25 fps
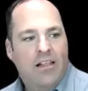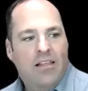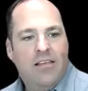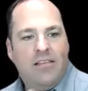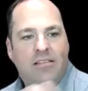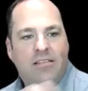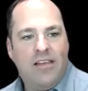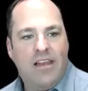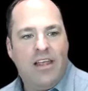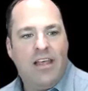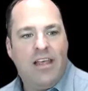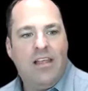
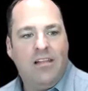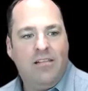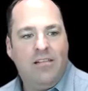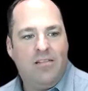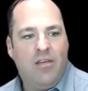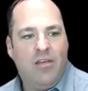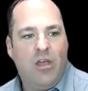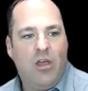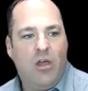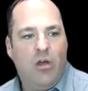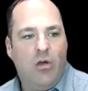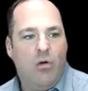listening
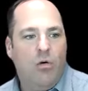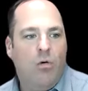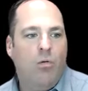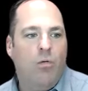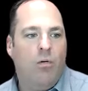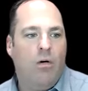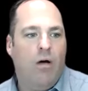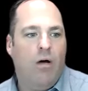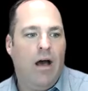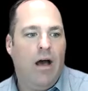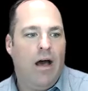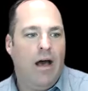to
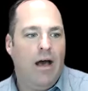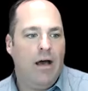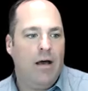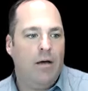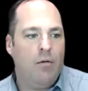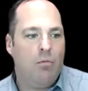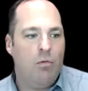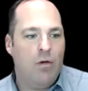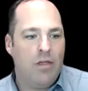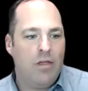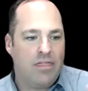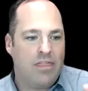you
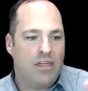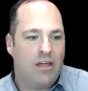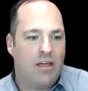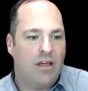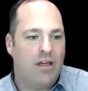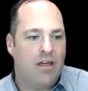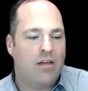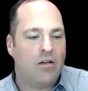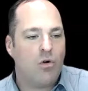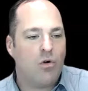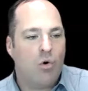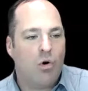uh, with
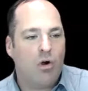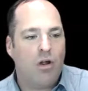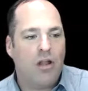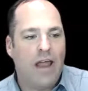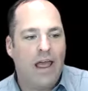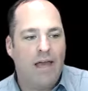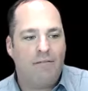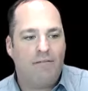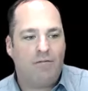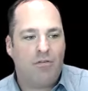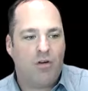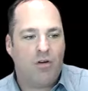the
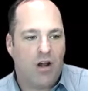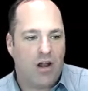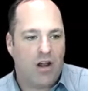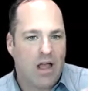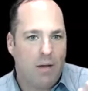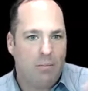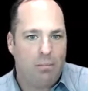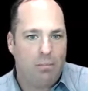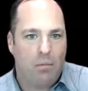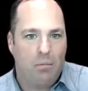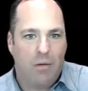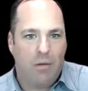cornet for a
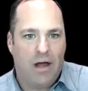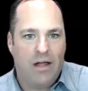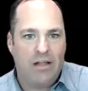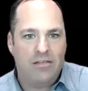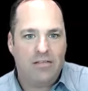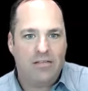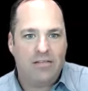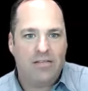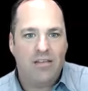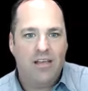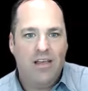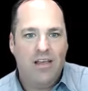couple
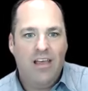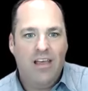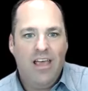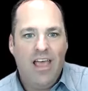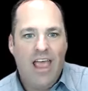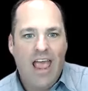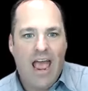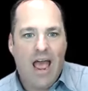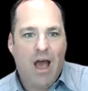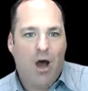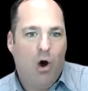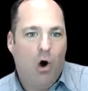months
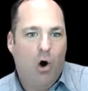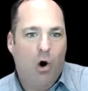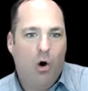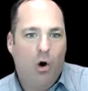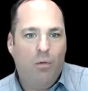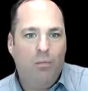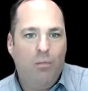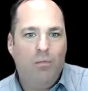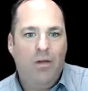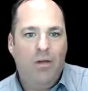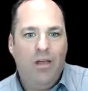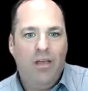at
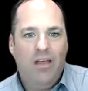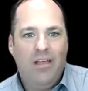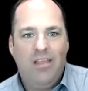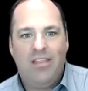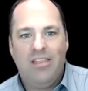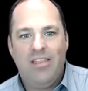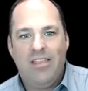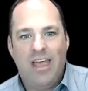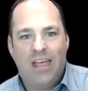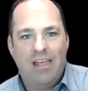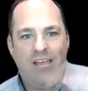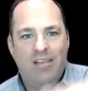home,
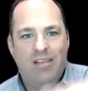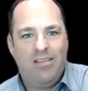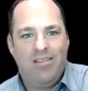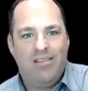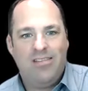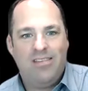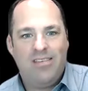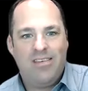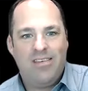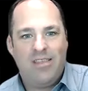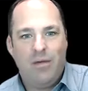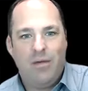
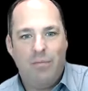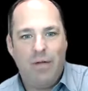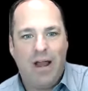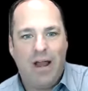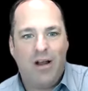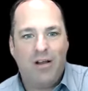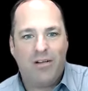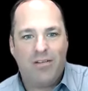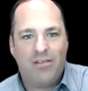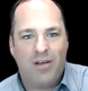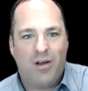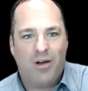then to the
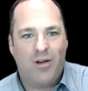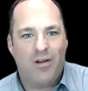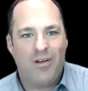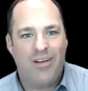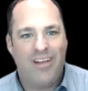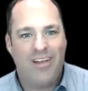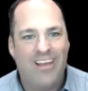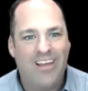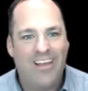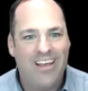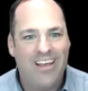baritone?